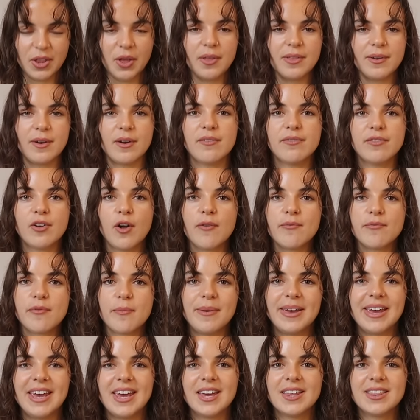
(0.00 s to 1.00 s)
though they're a flop for
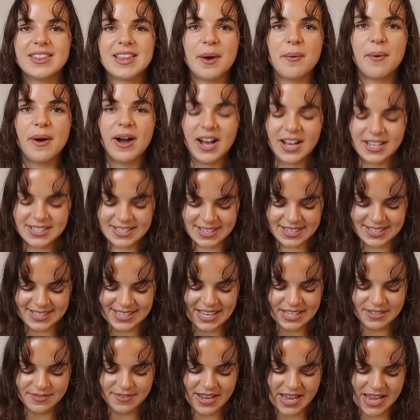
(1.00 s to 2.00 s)
me, they were a
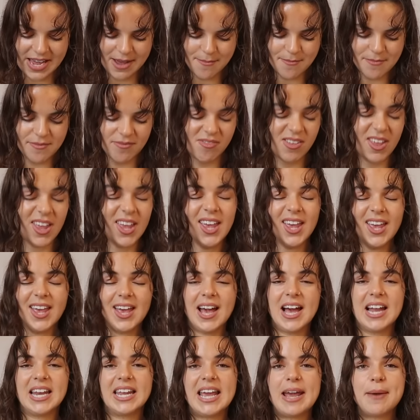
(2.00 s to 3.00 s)
success for him.
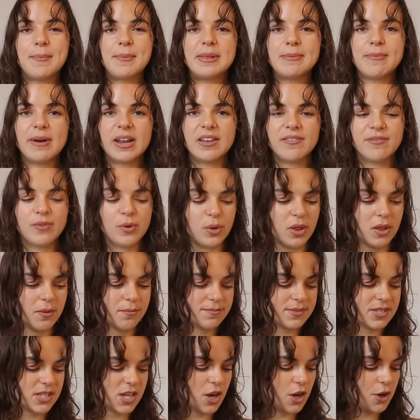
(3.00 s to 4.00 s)
And he gave me the money for
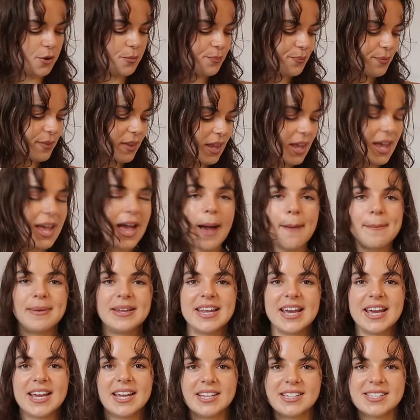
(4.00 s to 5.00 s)
them, so happy
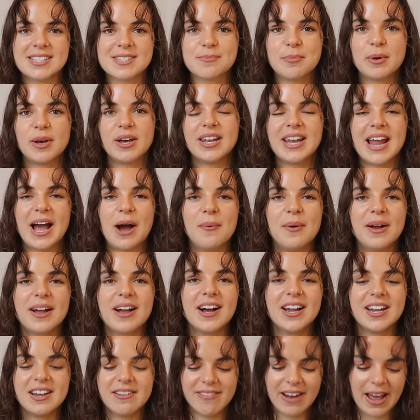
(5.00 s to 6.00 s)
days. But now we're
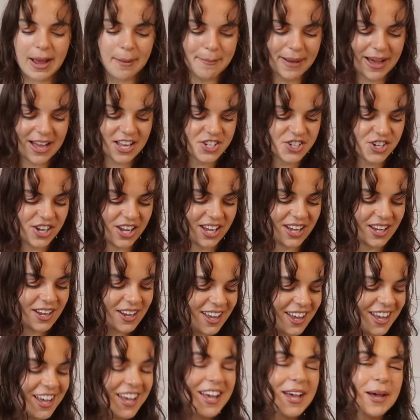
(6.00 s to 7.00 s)
kind of like
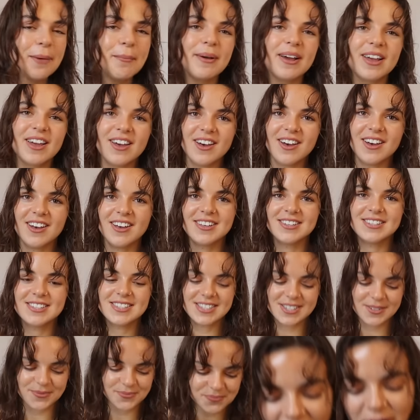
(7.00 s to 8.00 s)
matching
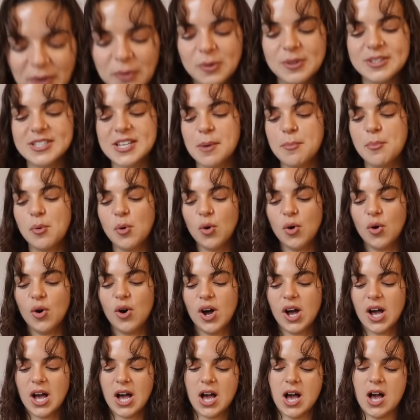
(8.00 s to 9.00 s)
because I also
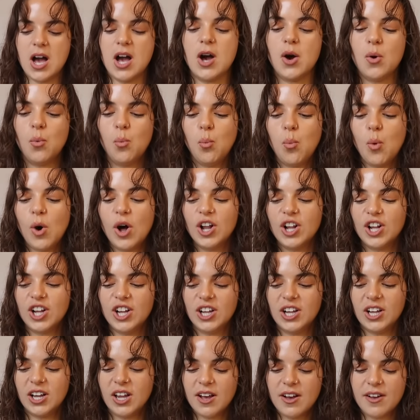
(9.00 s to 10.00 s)
bought a
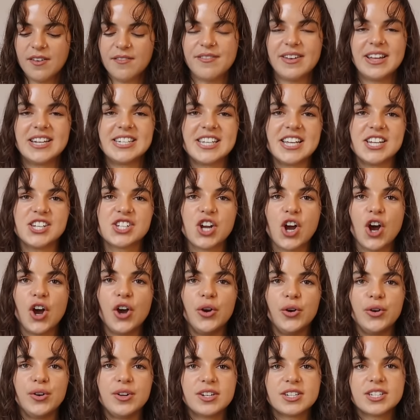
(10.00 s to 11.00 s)
wool vintage
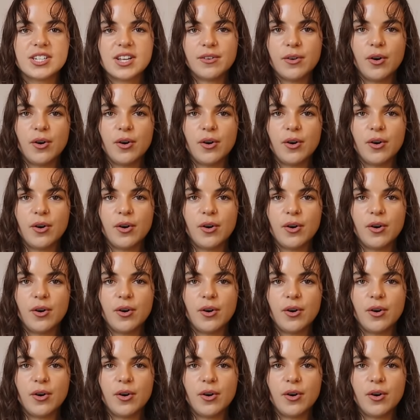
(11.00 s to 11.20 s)
coat